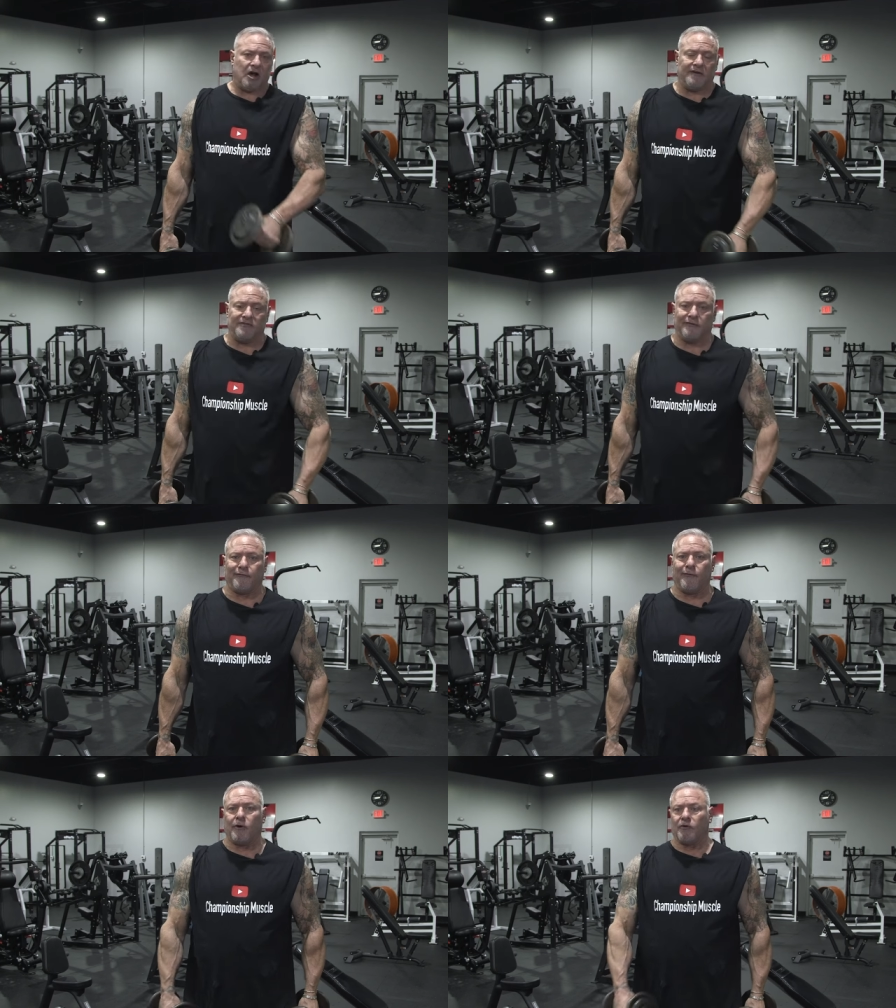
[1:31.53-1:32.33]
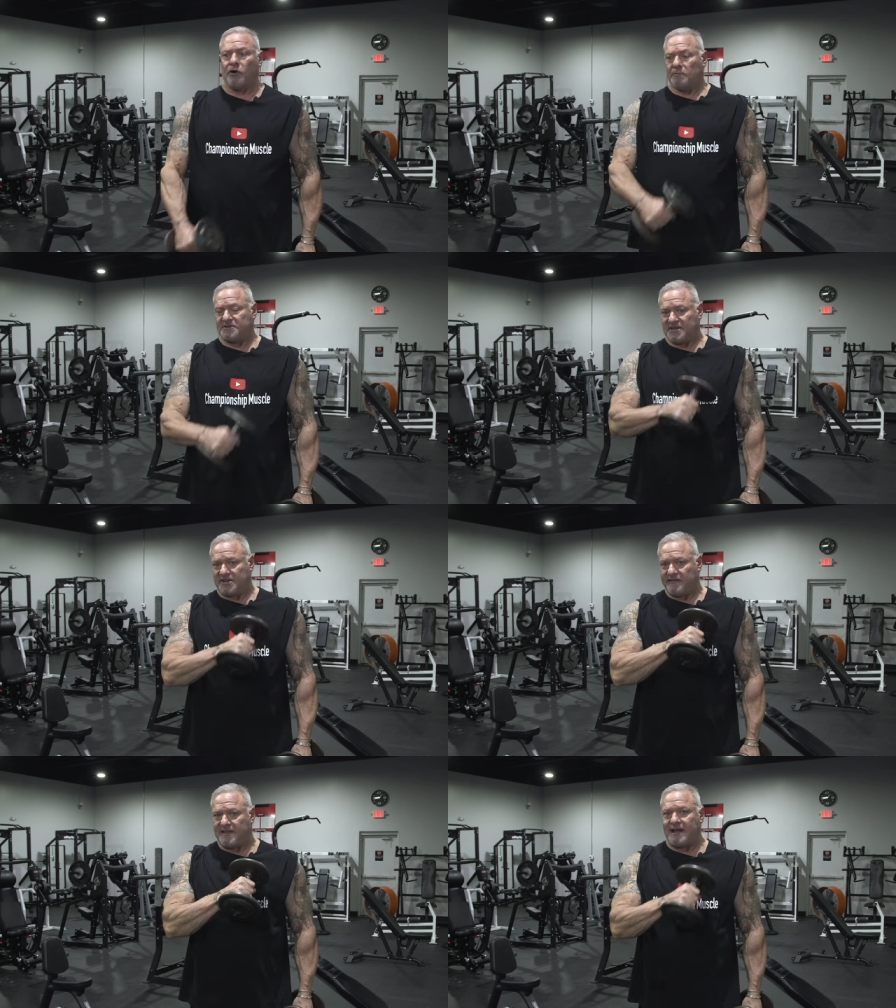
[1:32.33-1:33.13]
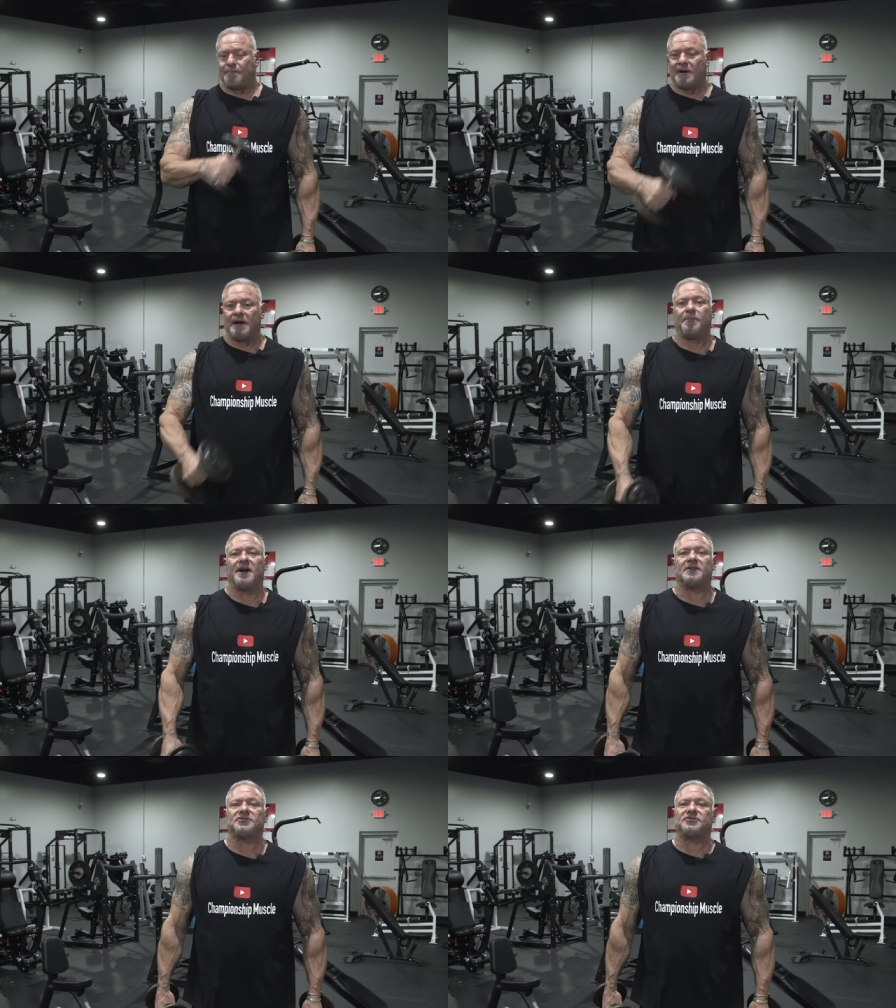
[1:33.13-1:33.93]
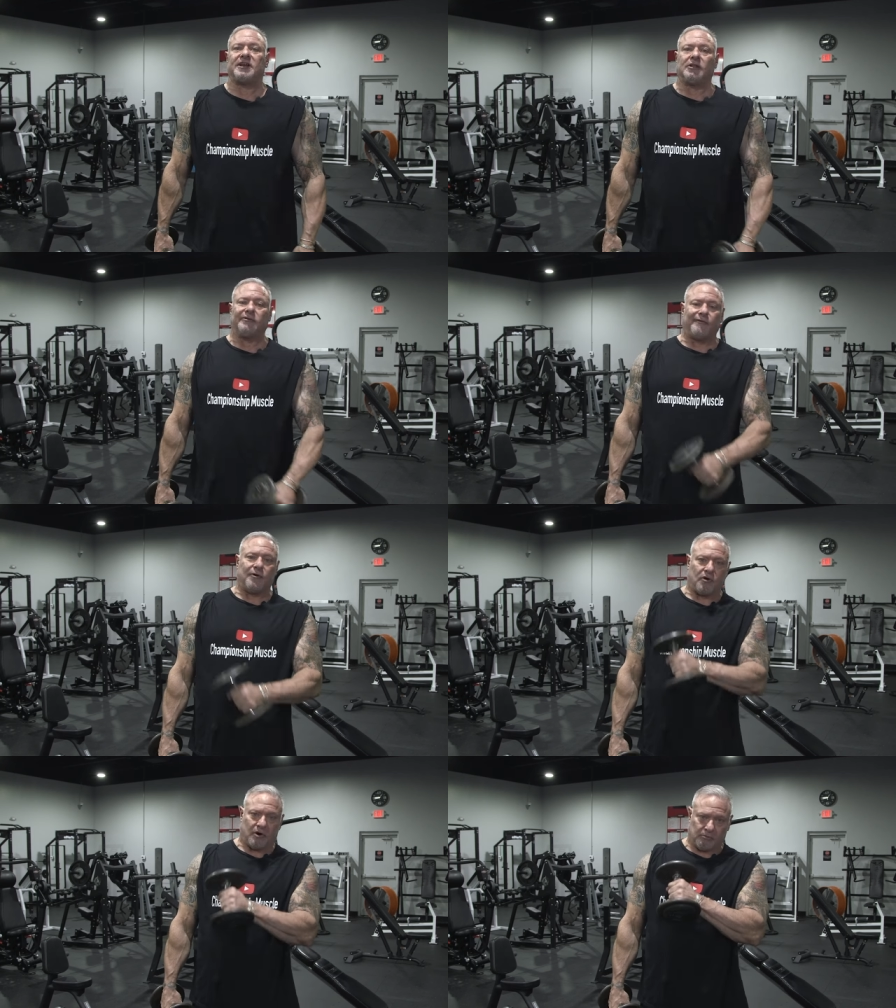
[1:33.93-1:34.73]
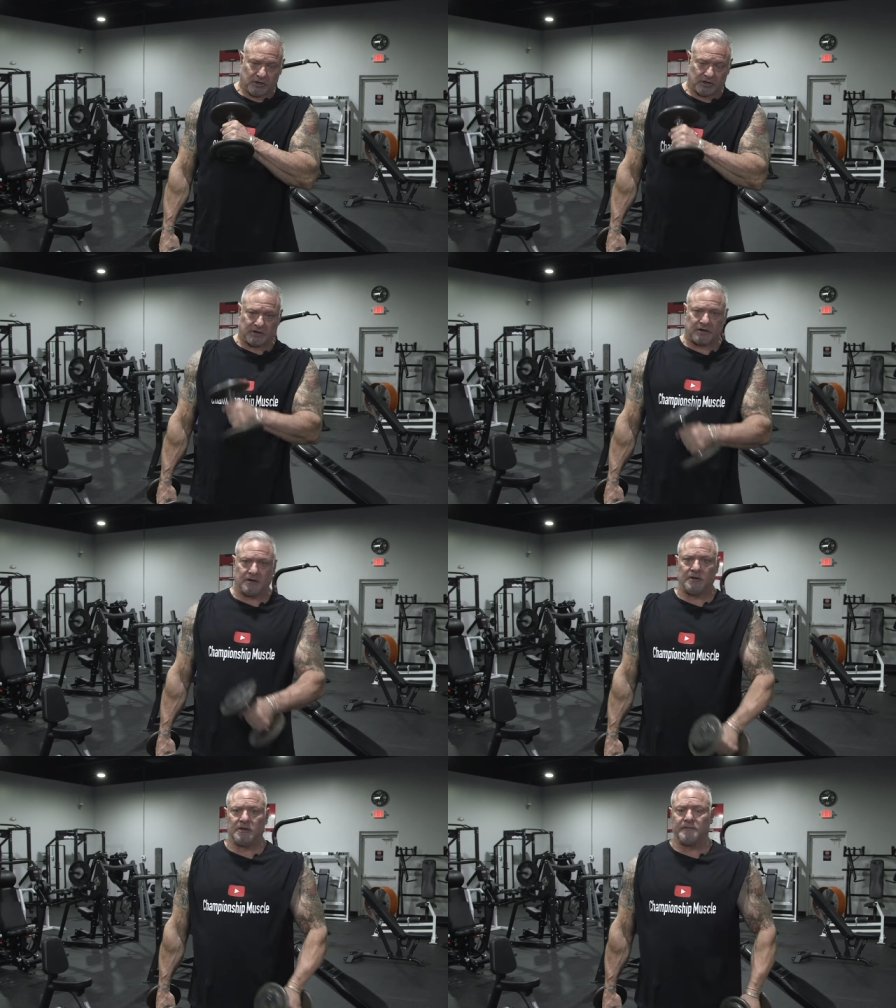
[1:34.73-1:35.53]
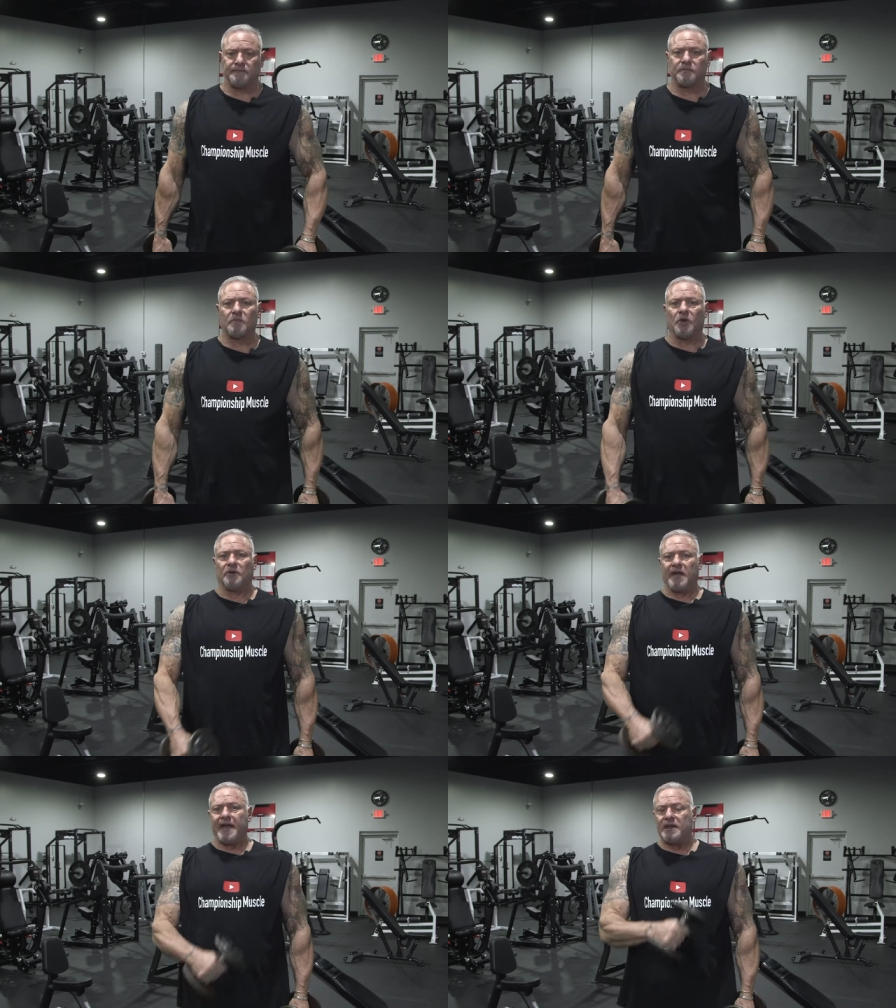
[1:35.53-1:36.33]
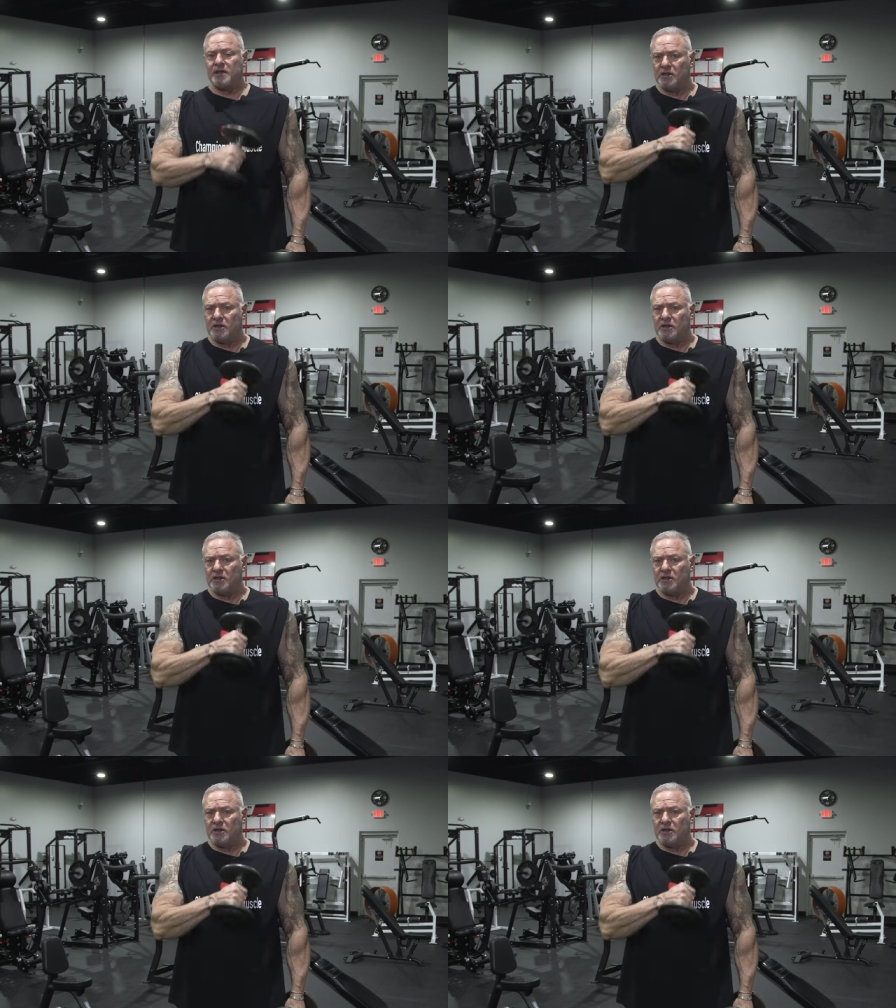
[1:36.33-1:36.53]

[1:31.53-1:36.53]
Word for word: of the forearm to give you that Popeye the Sailor forearm look, okay?